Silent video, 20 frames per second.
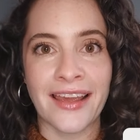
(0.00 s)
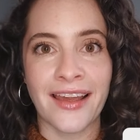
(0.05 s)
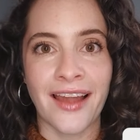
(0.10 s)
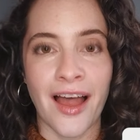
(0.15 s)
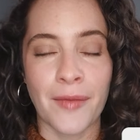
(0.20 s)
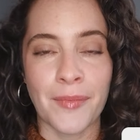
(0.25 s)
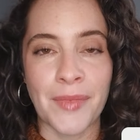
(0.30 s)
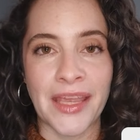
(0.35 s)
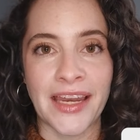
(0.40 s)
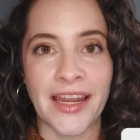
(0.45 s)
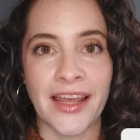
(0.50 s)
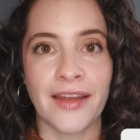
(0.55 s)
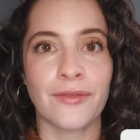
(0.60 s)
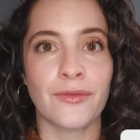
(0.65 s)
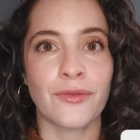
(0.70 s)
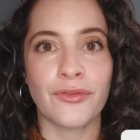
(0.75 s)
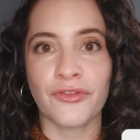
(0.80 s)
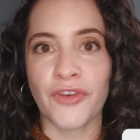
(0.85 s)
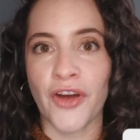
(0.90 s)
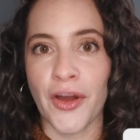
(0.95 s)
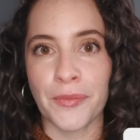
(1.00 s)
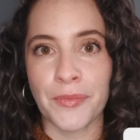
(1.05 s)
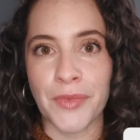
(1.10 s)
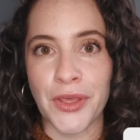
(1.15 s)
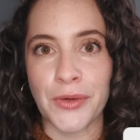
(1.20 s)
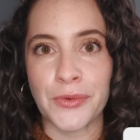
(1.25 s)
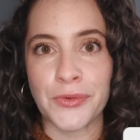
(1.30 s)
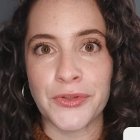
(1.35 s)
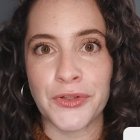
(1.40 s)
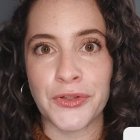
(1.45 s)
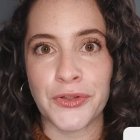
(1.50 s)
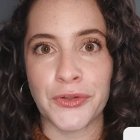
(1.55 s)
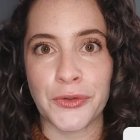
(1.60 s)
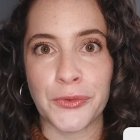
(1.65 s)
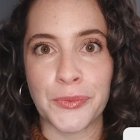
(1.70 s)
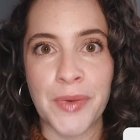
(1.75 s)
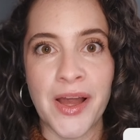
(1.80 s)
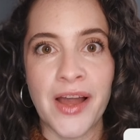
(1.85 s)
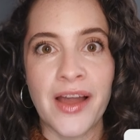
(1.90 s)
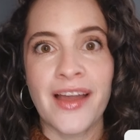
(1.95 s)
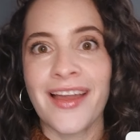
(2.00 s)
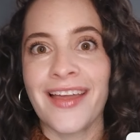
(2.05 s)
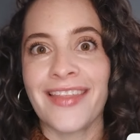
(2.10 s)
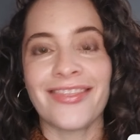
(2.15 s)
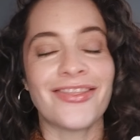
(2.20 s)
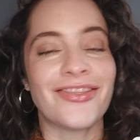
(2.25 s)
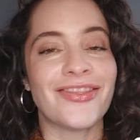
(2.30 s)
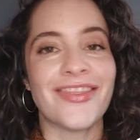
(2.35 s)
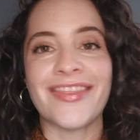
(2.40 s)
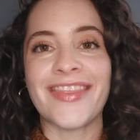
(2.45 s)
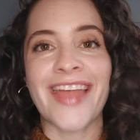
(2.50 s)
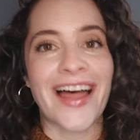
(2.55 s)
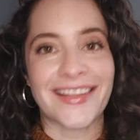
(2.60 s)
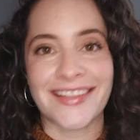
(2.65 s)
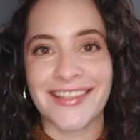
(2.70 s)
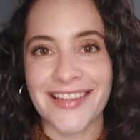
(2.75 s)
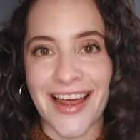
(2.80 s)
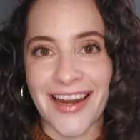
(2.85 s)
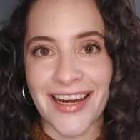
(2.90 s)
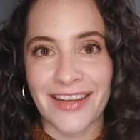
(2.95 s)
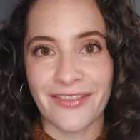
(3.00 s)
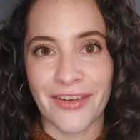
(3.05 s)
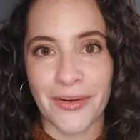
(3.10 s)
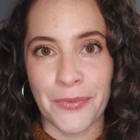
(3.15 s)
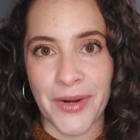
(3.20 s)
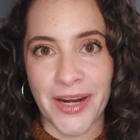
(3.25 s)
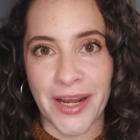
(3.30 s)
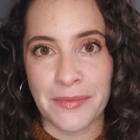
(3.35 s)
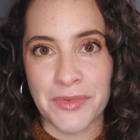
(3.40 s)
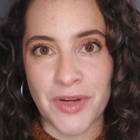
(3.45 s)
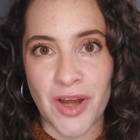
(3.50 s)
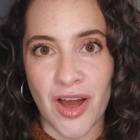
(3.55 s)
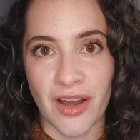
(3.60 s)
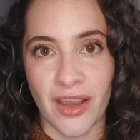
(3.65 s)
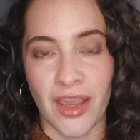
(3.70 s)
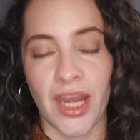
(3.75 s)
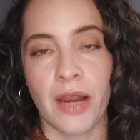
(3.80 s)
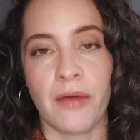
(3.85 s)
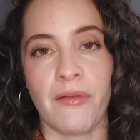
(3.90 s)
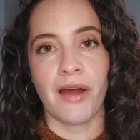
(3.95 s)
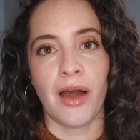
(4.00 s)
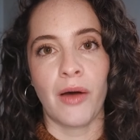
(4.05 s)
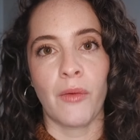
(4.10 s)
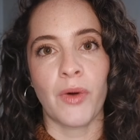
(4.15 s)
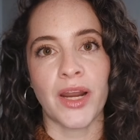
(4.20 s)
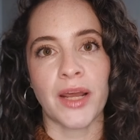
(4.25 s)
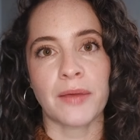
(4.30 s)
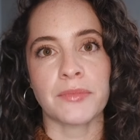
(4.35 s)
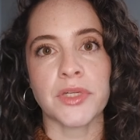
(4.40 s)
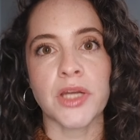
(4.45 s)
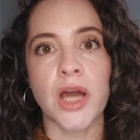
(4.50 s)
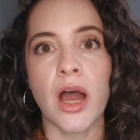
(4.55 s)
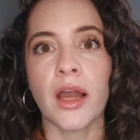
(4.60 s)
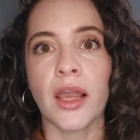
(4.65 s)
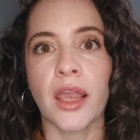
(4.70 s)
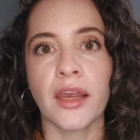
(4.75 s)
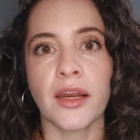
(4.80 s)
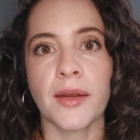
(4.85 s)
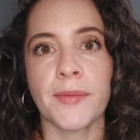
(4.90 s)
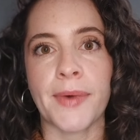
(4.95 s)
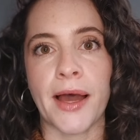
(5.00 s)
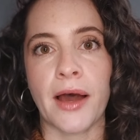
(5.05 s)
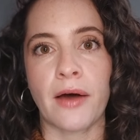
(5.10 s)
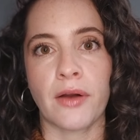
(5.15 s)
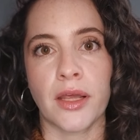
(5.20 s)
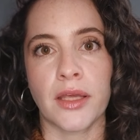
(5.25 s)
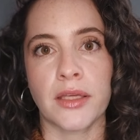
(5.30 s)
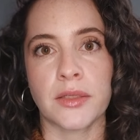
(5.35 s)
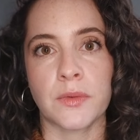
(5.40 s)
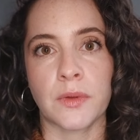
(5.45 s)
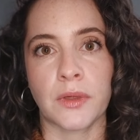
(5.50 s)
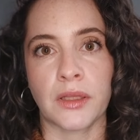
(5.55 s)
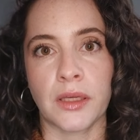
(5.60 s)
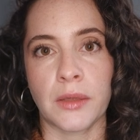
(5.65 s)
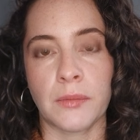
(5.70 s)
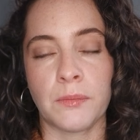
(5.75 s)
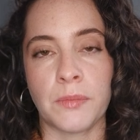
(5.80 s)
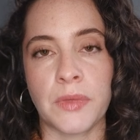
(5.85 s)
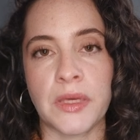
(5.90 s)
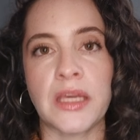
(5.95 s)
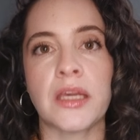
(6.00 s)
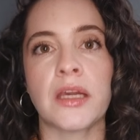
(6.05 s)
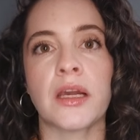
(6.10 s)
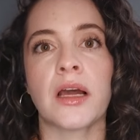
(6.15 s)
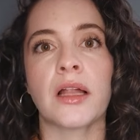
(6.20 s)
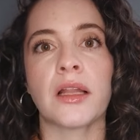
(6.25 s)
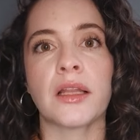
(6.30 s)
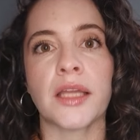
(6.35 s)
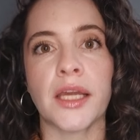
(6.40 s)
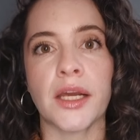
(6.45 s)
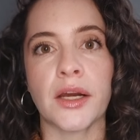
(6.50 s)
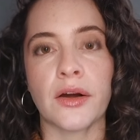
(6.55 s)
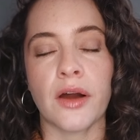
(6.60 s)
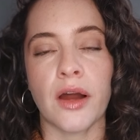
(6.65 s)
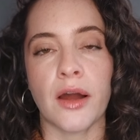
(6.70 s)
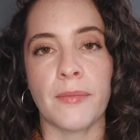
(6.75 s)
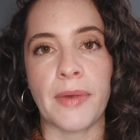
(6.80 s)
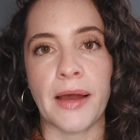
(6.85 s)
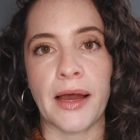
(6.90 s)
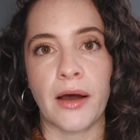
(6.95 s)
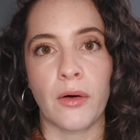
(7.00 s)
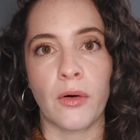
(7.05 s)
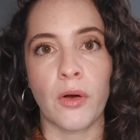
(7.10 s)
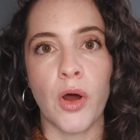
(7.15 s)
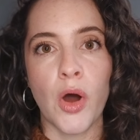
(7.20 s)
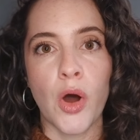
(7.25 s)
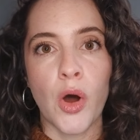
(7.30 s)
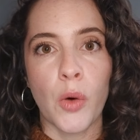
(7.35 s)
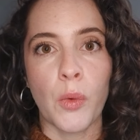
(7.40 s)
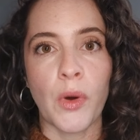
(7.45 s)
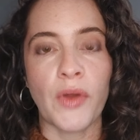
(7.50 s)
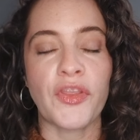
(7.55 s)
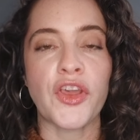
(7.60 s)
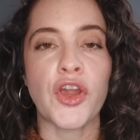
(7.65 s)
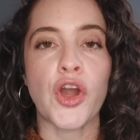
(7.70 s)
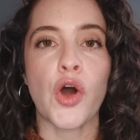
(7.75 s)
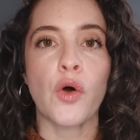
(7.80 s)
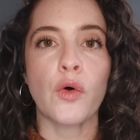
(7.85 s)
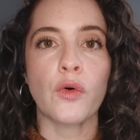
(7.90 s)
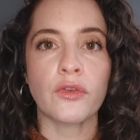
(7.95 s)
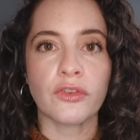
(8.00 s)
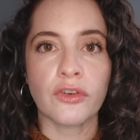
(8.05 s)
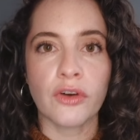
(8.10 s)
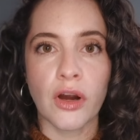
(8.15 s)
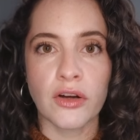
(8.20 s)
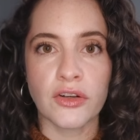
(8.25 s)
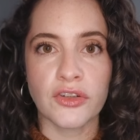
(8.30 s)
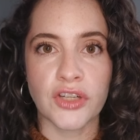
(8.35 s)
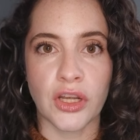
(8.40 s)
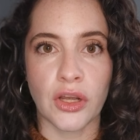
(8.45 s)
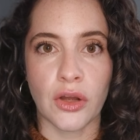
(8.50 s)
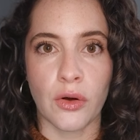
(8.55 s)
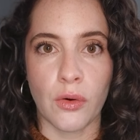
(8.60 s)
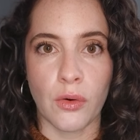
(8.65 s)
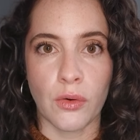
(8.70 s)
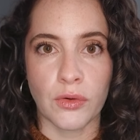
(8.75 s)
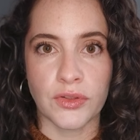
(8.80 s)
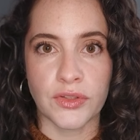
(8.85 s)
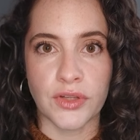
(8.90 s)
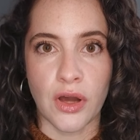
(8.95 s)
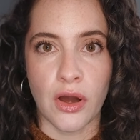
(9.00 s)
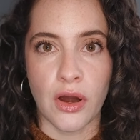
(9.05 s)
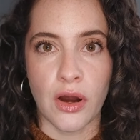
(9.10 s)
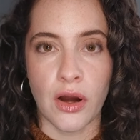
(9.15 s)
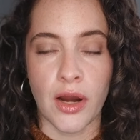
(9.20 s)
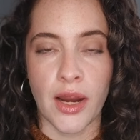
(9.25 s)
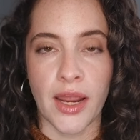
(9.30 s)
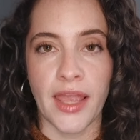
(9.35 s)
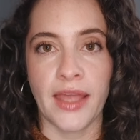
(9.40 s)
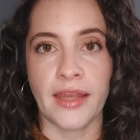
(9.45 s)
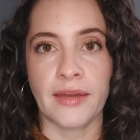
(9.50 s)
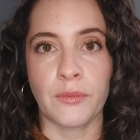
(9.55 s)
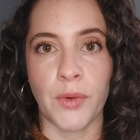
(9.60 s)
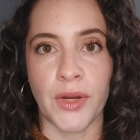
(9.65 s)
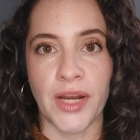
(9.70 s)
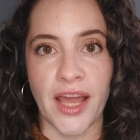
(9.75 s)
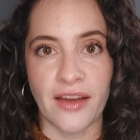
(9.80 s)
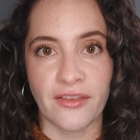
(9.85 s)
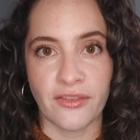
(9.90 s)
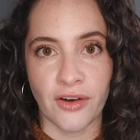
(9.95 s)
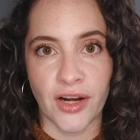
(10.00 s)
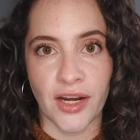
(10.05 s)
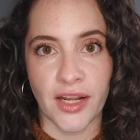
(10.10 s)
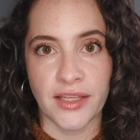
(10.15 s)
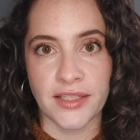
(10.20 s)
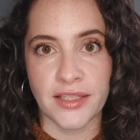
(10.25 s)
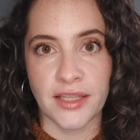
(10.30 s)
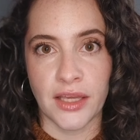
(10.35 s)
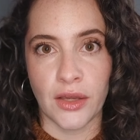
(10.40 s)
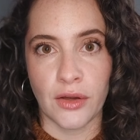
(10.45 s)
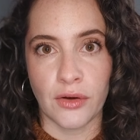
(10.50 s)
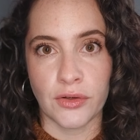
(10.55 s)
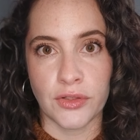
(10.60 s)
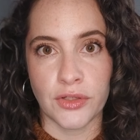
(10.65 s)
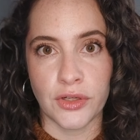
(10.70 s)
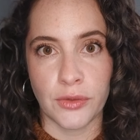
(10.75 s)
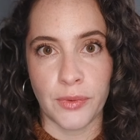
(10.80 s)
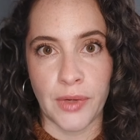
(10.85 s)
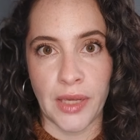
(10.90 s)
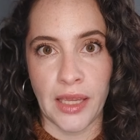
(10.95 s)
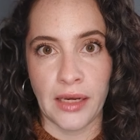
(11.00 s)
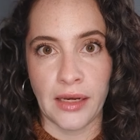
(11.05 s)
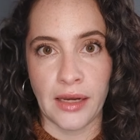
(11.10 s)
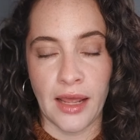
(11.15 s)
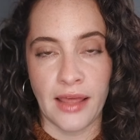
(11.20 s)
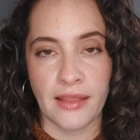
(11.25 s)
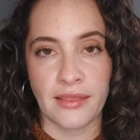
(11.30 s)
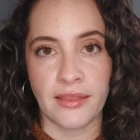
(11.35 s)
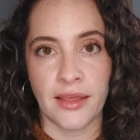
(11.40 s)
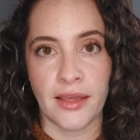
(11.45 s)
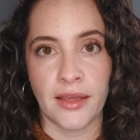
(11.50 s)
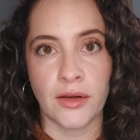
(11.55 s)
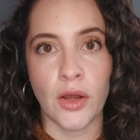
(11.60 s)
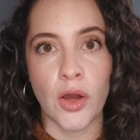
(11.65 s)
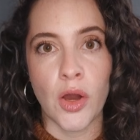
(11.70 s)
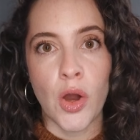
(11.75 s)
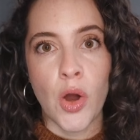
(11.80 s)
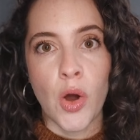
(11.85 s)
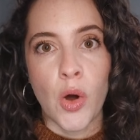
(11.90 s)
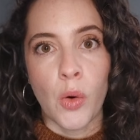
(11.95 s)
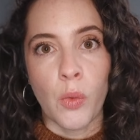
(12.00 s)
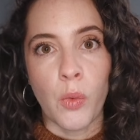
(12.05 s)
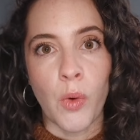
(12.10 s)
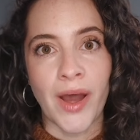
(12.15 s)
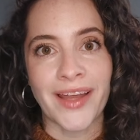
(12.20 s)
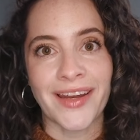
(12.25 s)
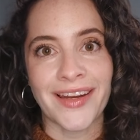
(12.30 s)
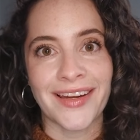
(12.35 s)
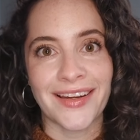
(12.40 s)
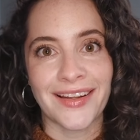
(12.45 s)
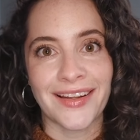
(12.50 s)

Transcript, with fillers: coming in from YouTube that's not even what I'm talking about. What I'm talking about is really being clear about what the overarching goals are in whatever it is that you're doing, and then what